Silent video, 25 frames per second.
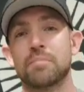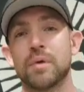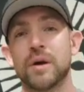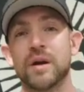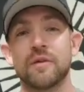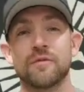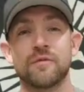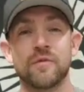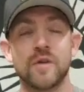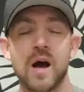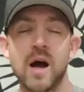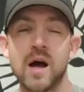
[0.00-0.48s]

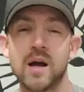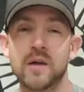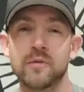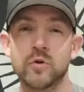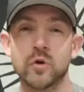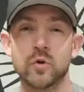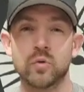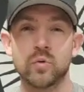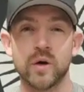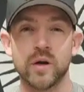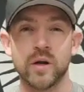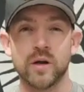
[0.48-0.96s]
But if not,
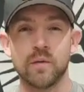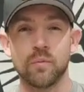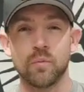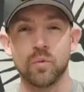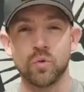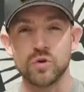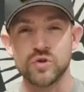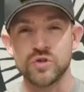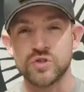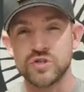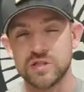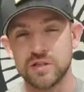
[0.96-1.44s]
if you're running a
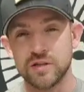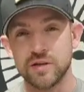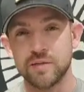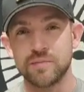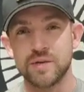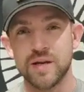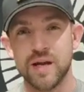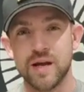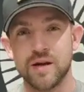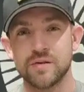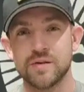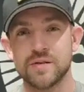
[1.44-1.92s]
more
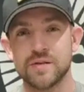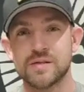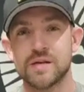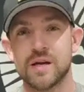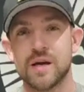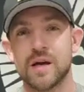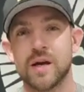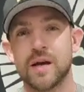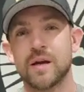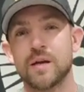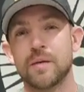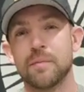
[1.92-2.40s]
slimmed down
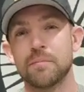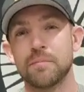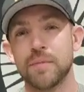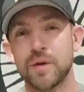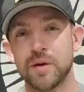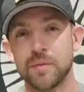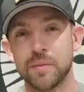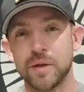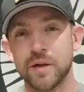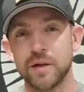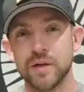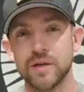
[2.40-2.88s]
design, a
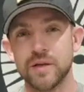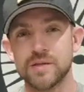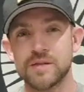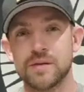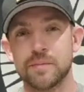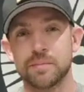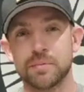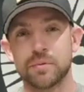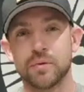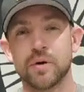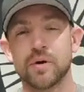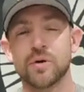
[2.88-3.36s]

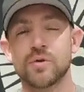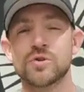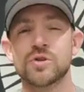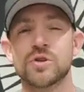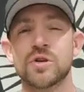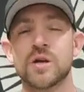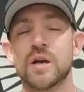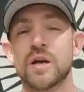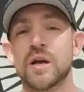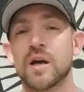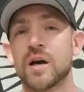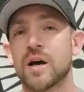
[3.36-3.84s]
minimalist
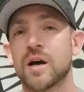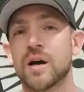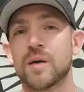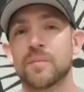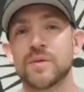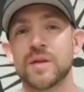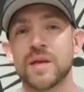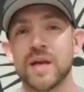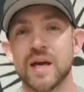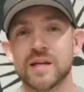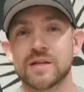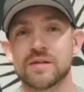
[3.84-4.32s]
approach,
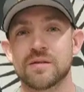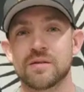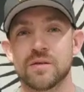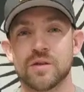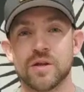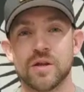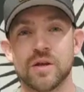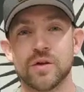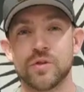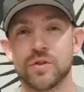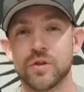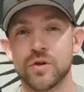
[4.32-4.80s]

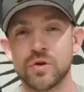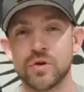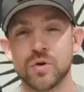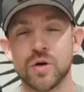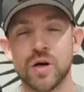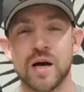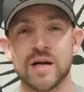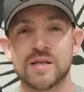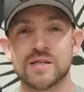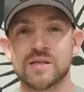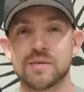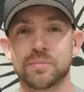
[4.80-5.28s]
the new
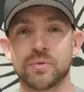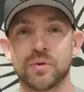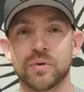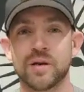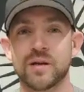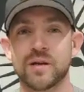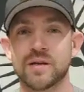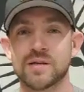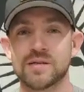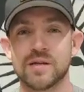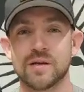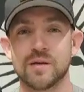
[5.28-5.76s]
Costa
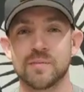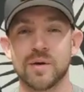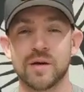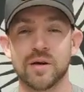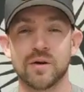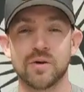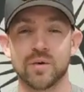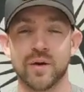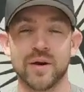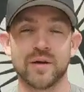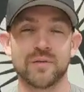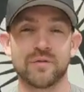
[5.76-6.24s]
plate is going to be
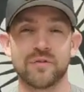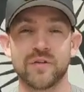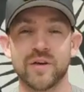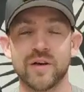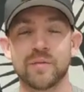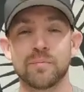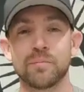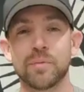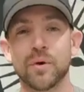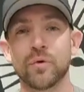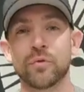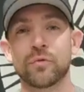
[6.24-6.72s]
a great
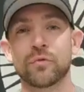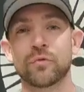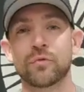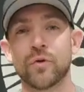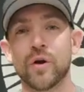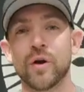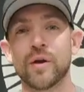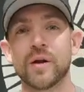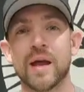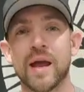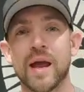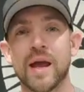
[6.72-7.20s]
fit both
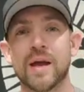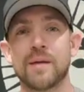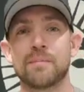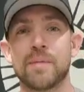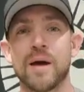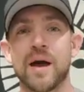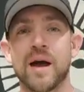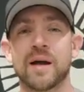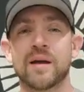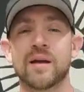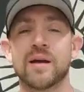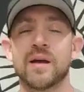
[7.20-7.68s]
front and
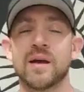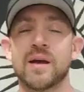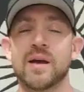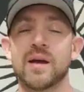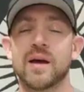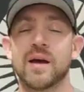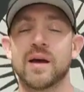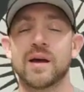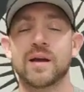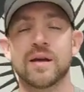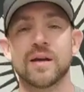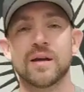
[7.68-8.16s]
back.
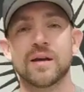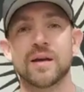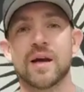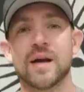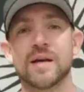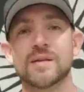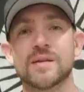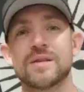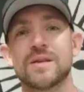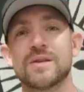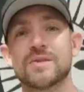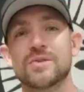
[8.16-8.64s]
Again,
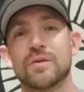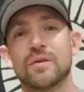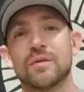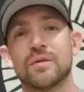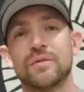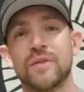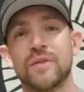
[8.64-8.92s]
guys, these are